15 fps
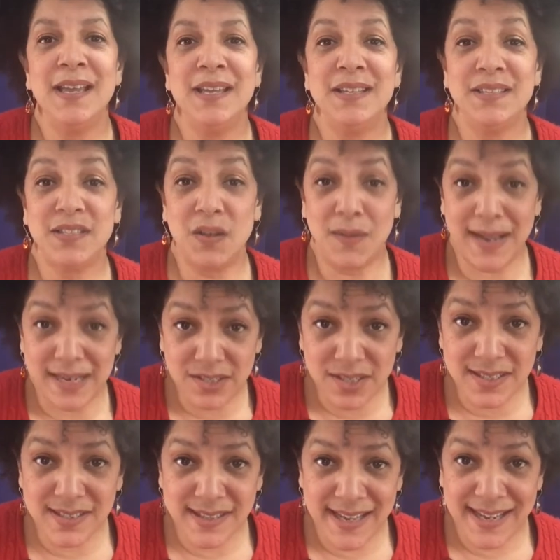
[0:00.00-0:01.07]
So I
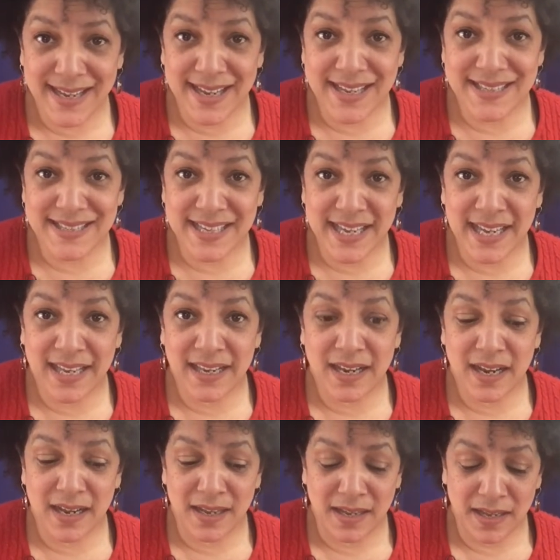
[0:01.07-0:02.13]
just think it's
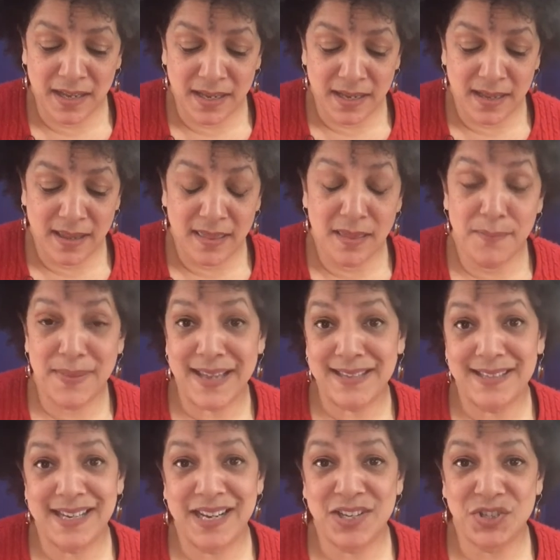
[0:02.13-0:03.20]
in the
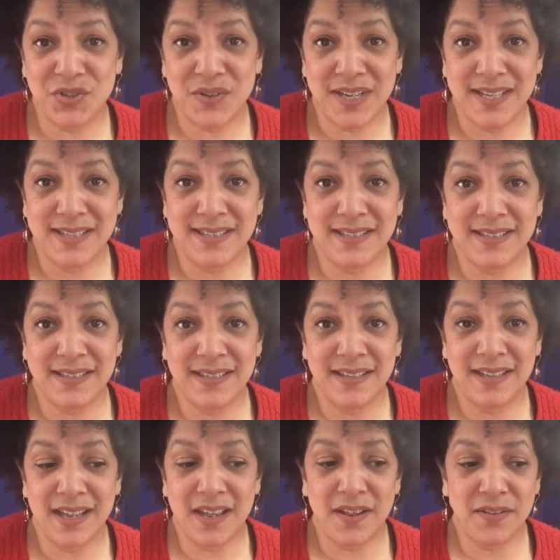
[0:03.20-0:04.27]
best interest
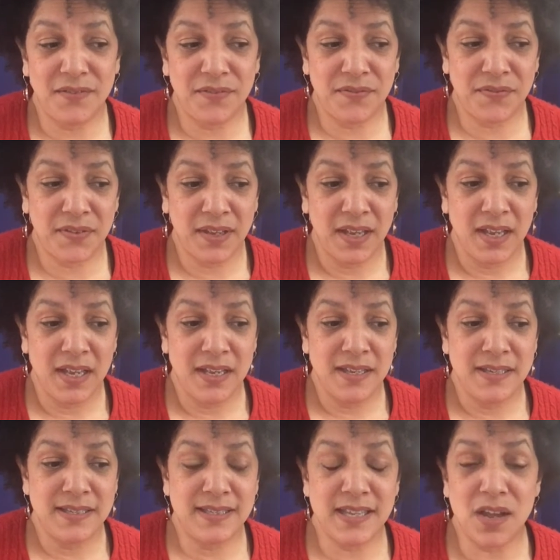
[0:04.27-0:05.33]
of
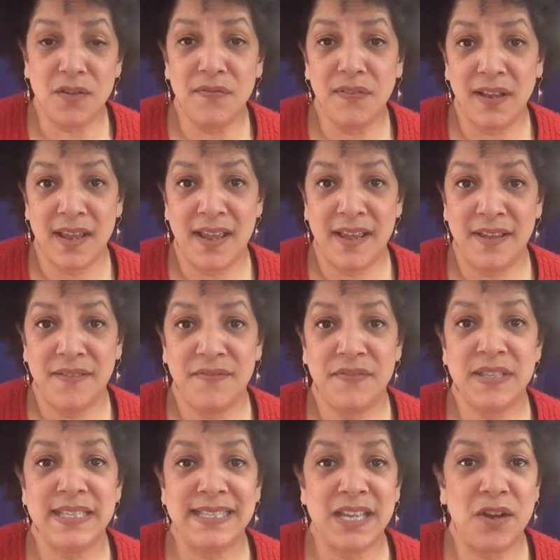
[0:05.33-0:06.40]

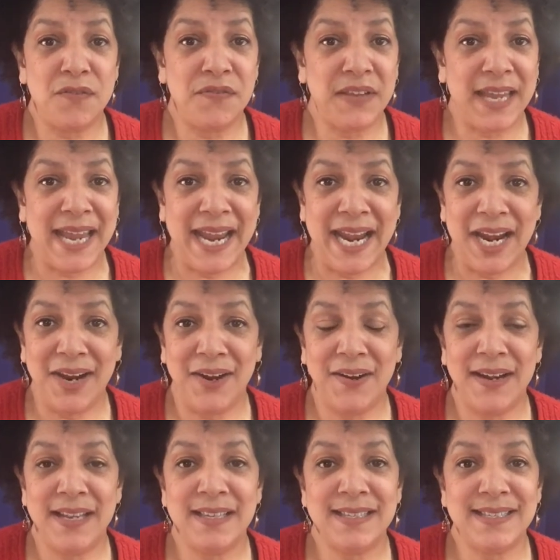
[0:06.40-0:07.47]
self-love,
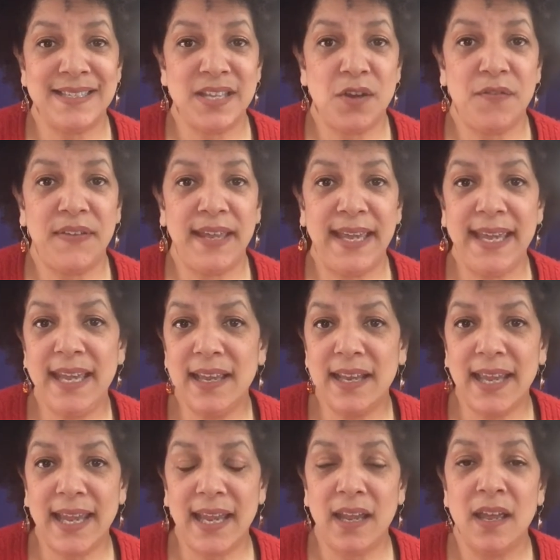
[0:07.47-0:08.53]
self-care, and
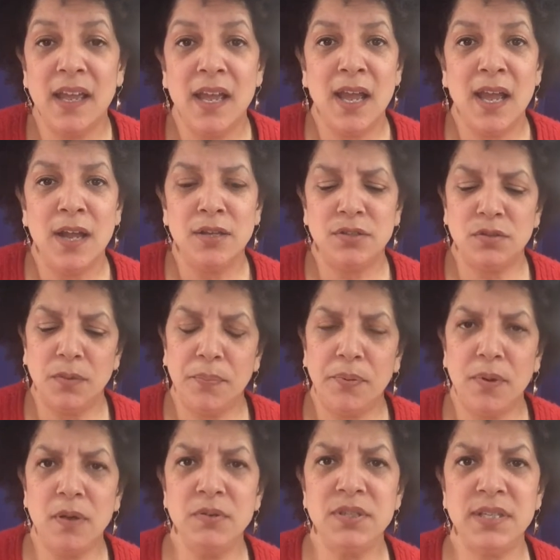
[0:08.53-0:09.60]
self-healing to
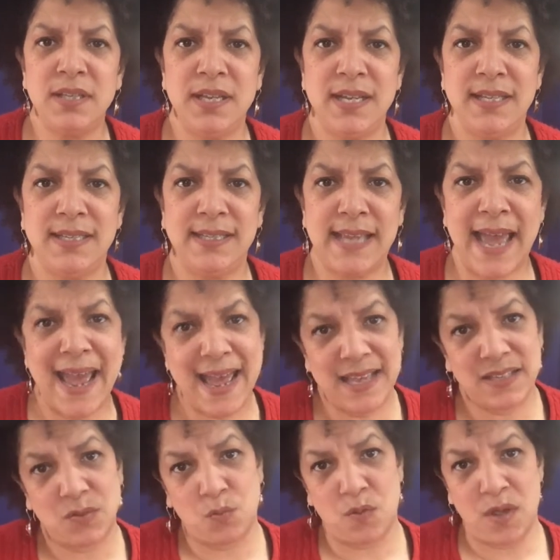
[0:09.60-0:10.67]
approach this
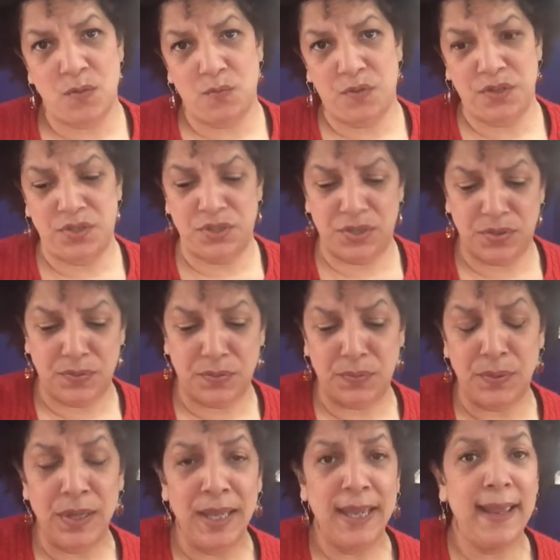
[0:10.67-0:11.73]
as one would
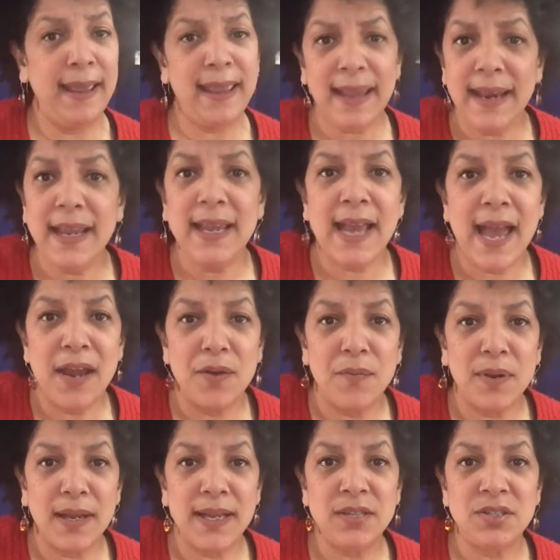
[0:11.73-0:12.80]
do any kind of
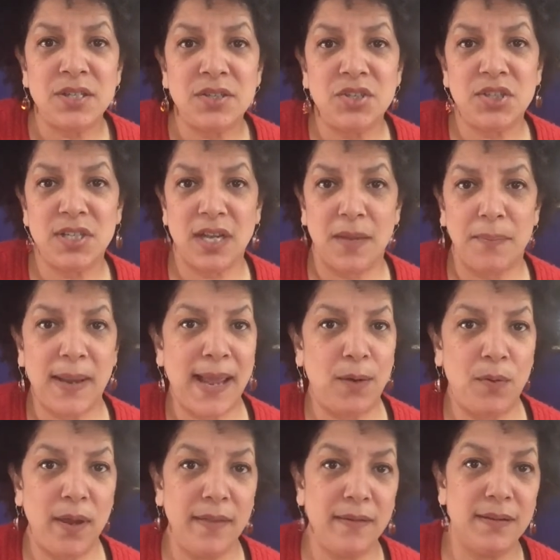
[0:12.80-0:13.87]
relationship, like
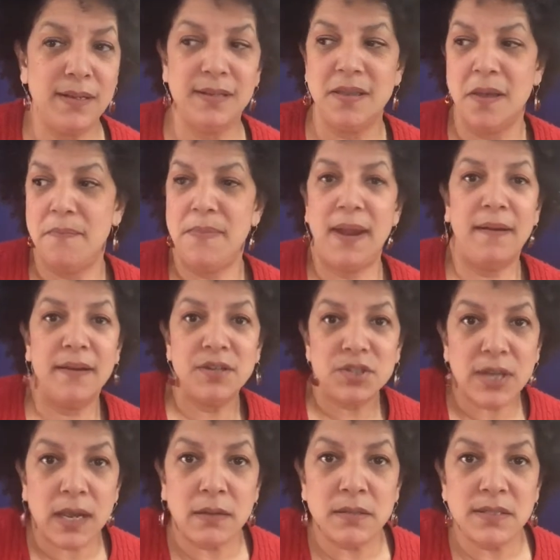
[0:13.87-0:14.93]
whether it's marriage
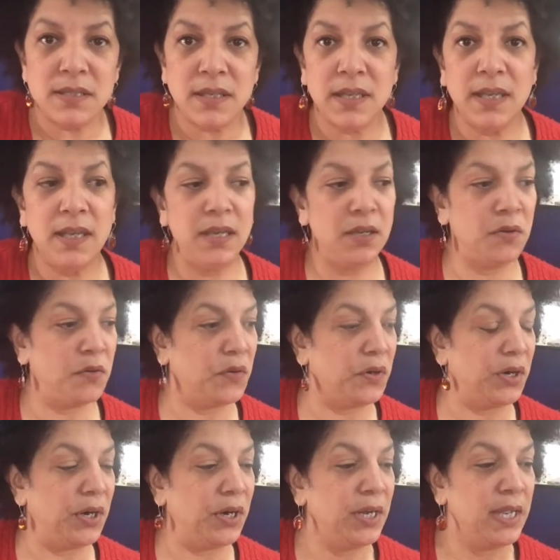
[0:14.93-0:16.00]
counseling
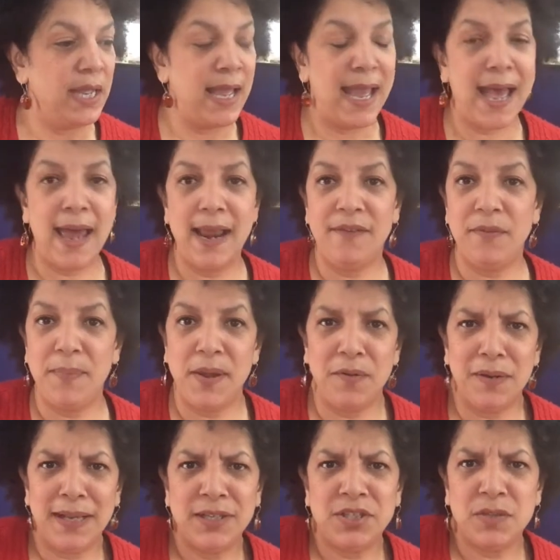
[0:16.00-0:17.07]
or how to have a better
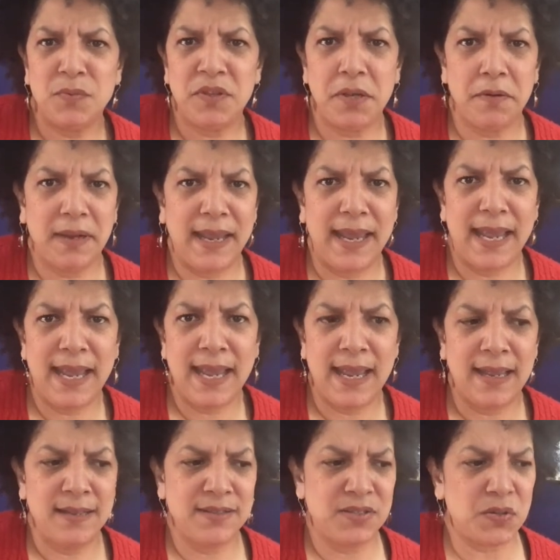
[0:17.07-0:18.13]
relationship with your
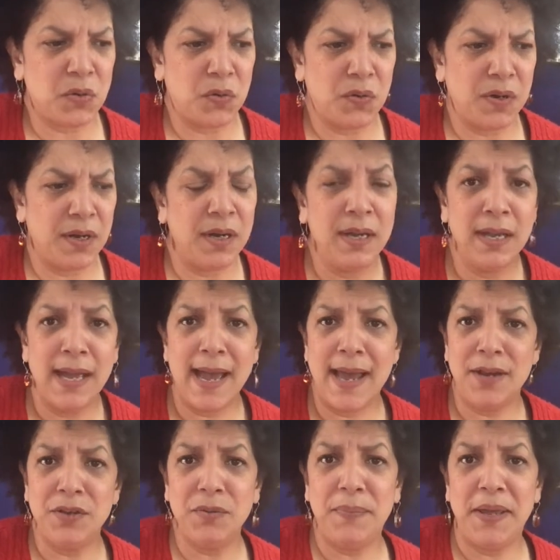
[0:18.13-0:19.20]
kids or how
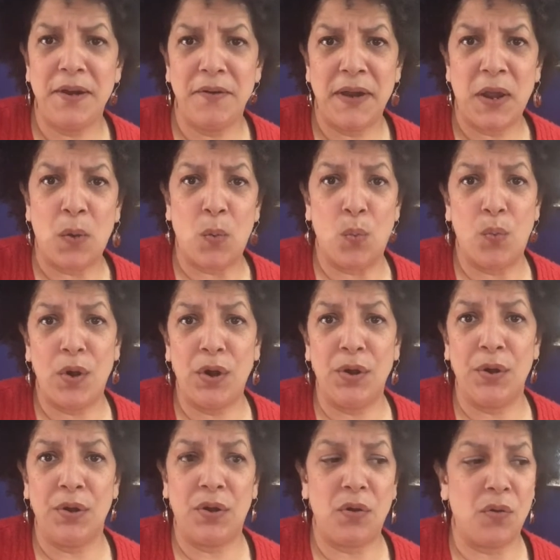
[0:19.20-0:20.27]
to do better at
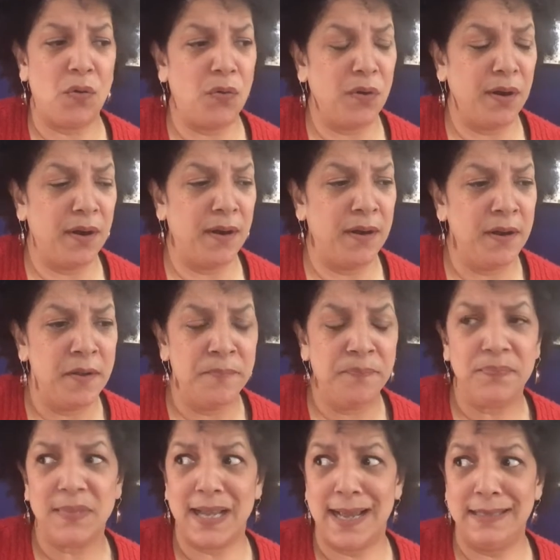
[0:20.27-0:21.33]
work, or
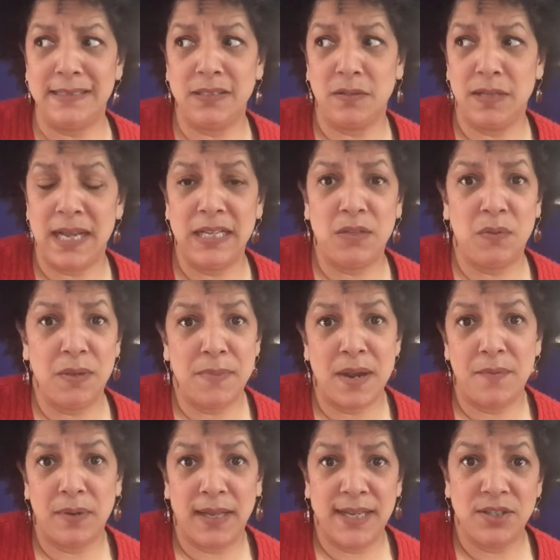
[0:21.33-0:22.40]
I just don't like the way my
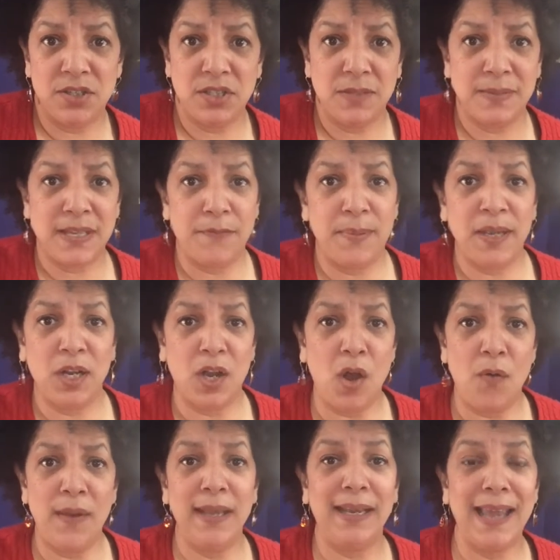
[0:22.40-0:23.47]
relationships have been
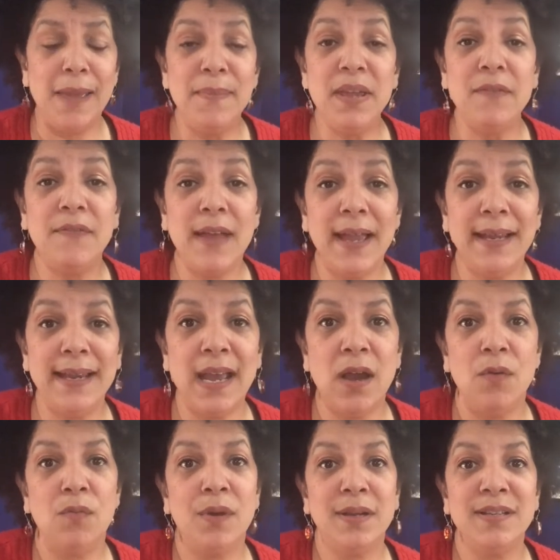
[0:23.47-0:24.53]
going. Let me find
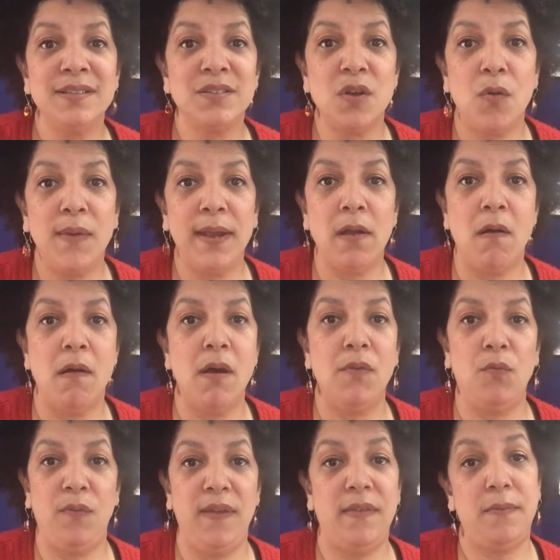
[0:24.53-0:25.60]
out what is going
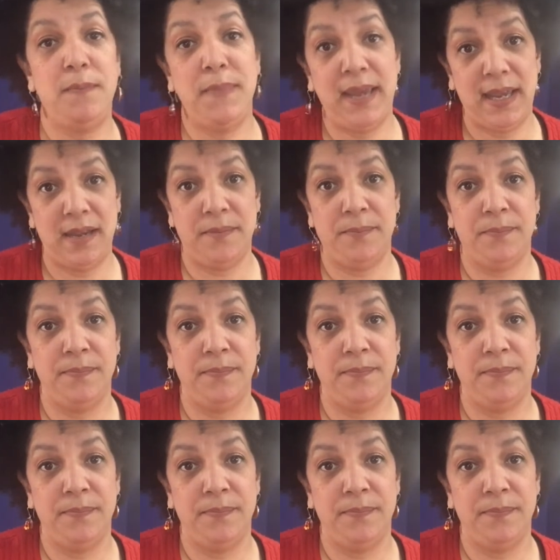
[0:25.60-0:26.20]
on with me.